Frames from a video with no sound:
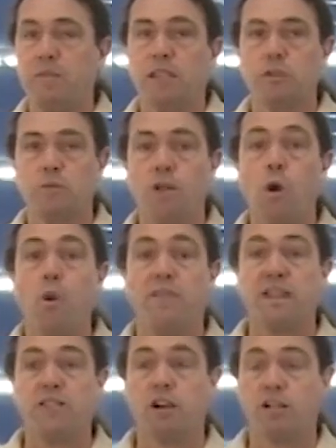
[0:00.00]
because we don't
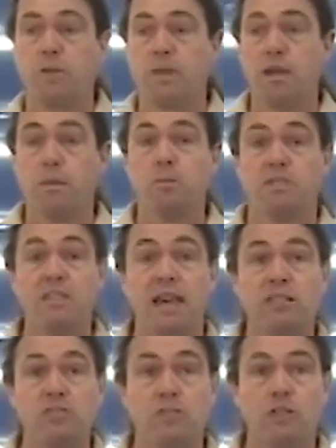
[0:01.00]
want that dog to become
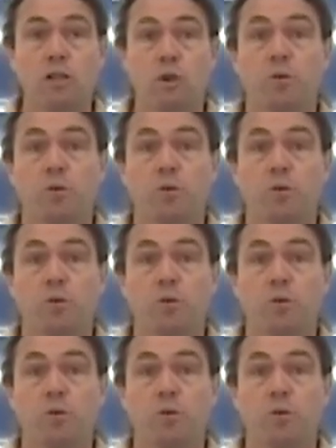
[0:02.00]
obsessed